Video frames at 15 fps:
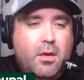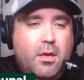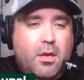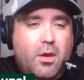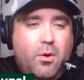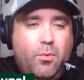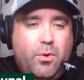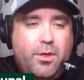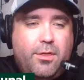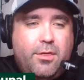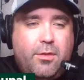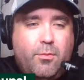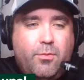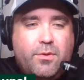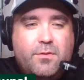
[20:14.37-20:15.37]
you know, with
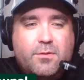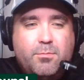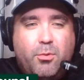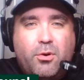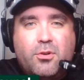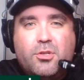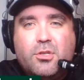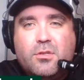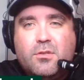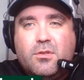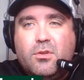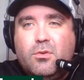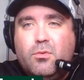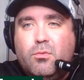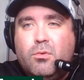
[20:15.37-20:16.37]
with Spurgeon
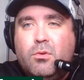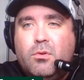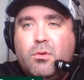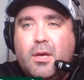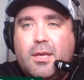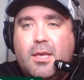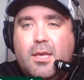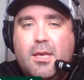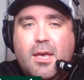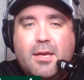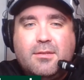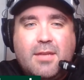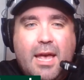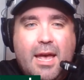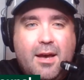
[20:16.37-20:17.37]
too. Like, he
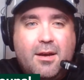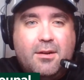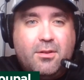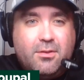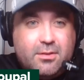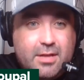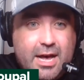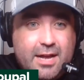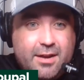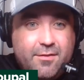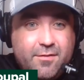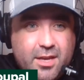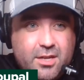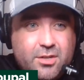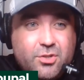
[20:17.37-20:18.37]
has had a lot
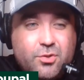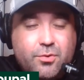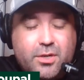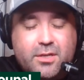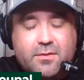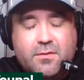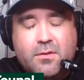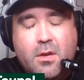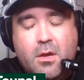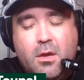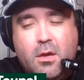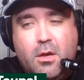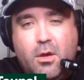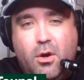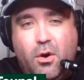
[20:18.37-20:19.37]
of injuries
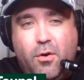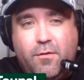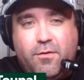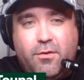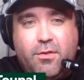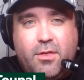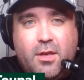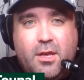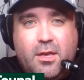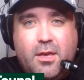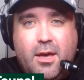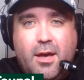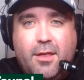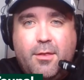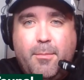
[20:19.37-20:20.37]
over the
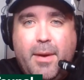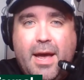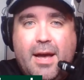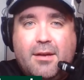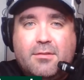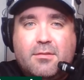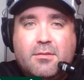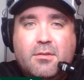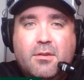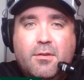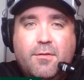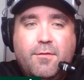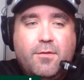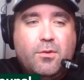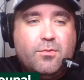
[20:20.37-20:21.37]
uh, the past
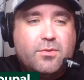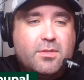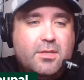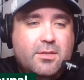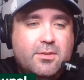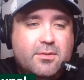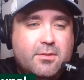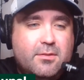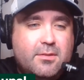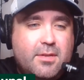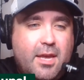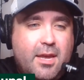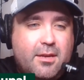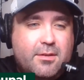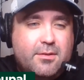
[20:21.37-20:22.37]
few seasons,
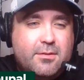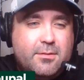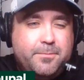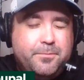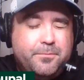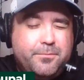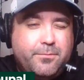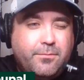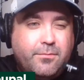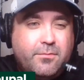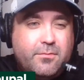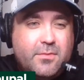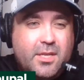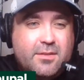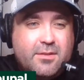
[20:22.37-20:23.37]
and
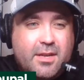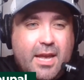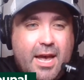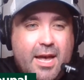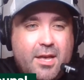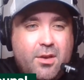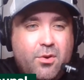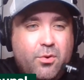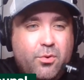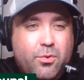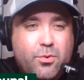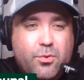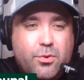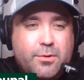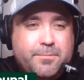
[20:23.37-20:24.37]
is a guy
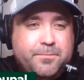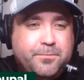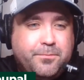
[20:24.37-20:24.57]
who